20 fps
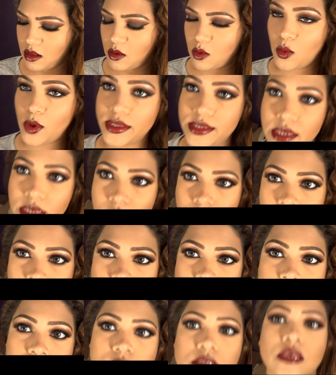Once
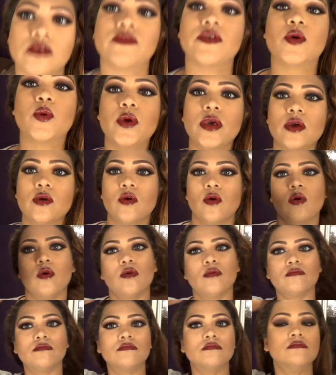again, just give a quick
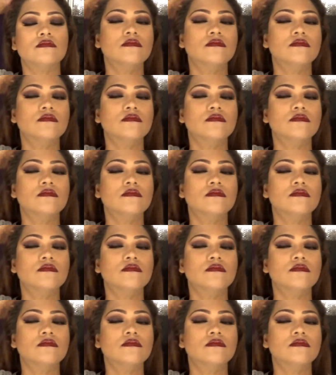comb.